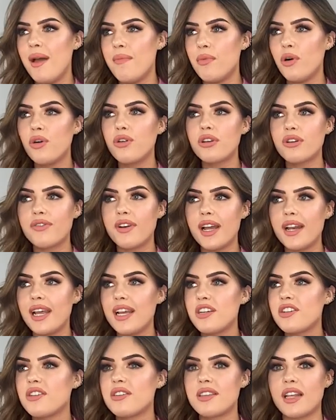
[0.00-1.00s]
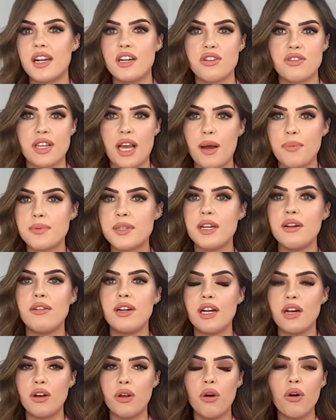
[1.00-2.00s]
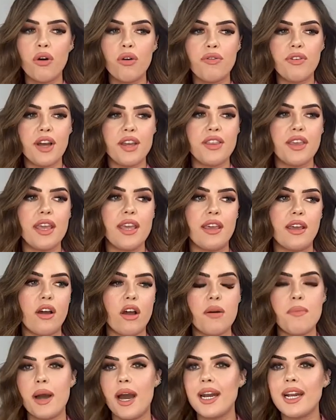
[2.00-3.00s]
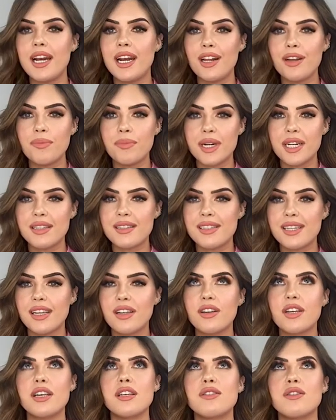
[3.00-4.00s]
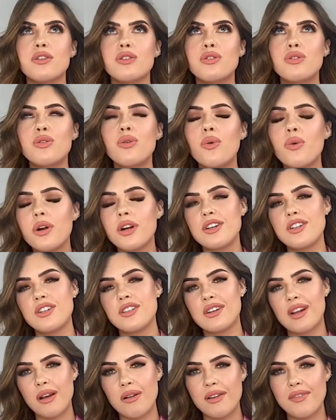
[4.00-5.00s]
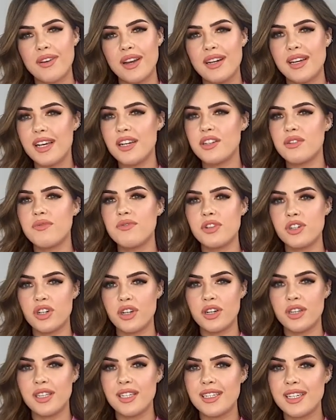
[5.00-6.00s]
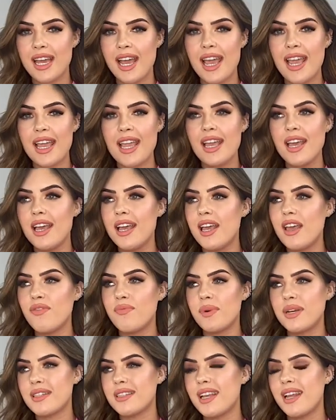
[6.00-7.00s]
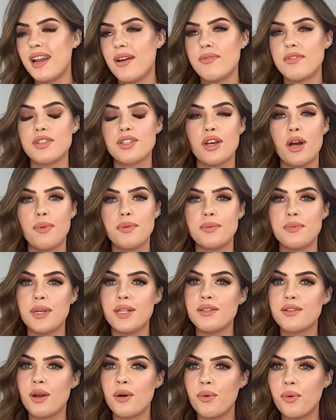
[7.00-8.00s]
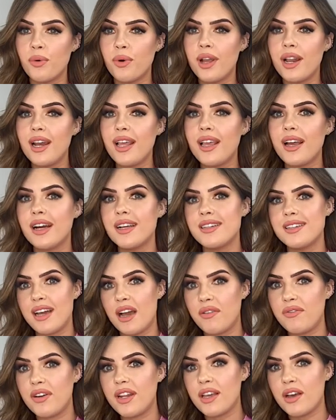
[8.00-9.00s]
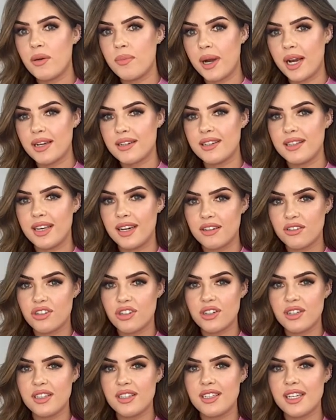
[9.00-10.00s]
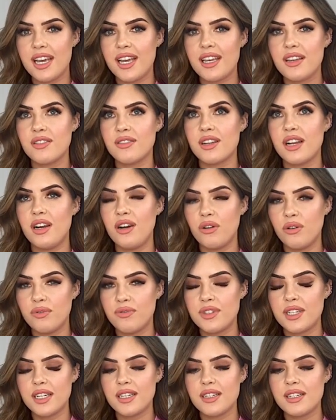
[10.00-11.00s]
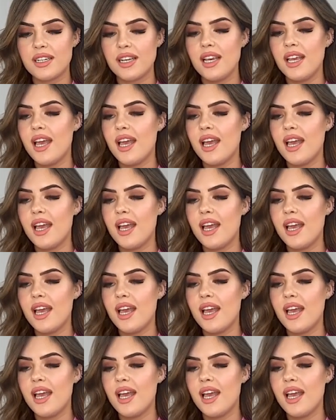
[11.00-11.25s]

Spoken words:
Other foundations that I just absolutely love, I think Armani Luminous Silk is a gorgeous glowy foundation for during the day. If my skin ever stops being so oily, I definitely go back to that during the day because I loved it.